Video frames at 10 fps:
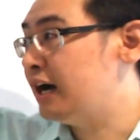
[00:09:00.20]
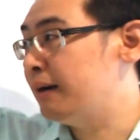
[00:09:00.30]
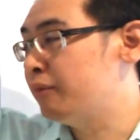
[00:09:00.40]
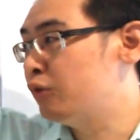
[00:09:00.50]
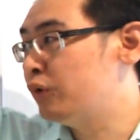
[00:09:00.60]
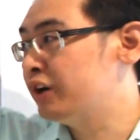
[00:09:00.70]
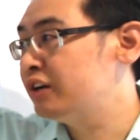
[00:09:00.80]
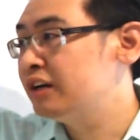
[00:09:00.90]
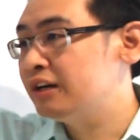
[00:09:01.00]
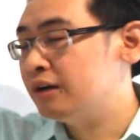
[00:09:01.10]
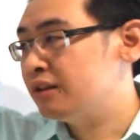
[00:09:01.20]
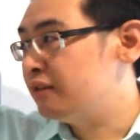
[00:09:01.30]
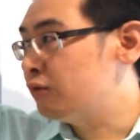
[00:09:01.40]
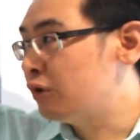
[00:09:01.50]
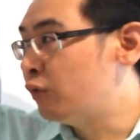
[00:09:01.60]
the
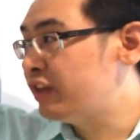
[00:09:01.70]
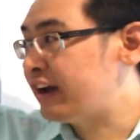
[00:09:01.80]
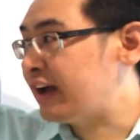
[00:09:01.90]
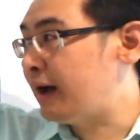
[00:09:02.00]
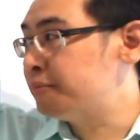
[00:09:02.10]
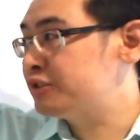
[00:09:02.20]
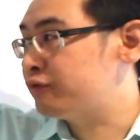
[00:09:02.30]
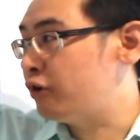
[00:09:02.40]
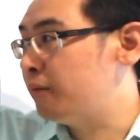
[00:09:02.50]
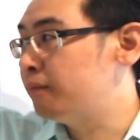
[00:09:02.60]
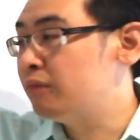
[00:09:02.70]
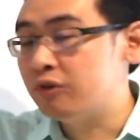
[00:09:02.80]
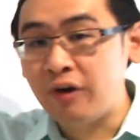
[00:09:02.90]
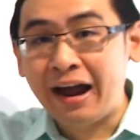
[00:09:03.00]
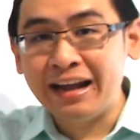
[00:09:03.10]
word that comes from
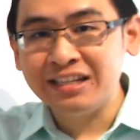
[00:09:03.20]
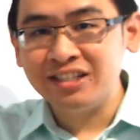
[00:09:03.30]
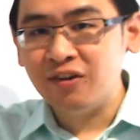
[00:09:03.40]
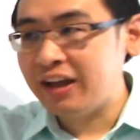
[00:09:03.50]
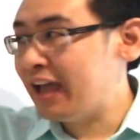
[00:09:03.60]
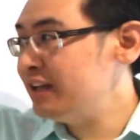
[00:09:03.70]
rise okay